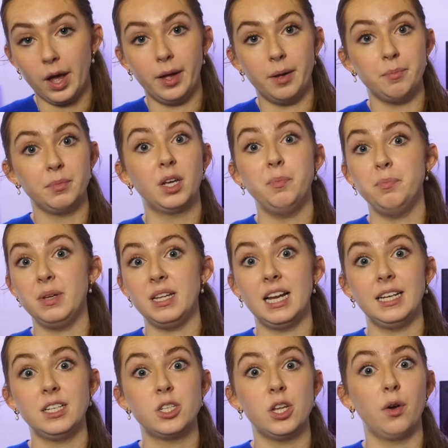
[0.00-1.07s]
can be linked
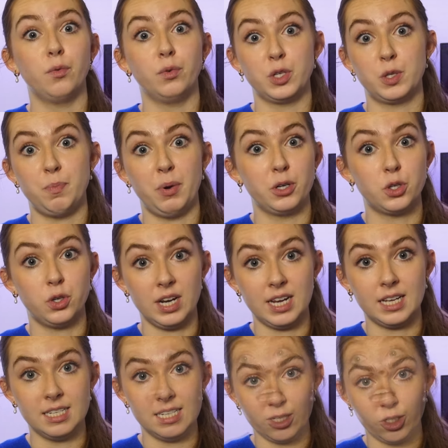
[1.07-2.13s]
to respiratory
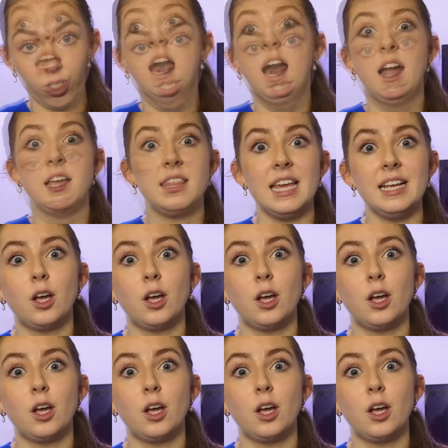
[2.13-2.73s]
conditions. I think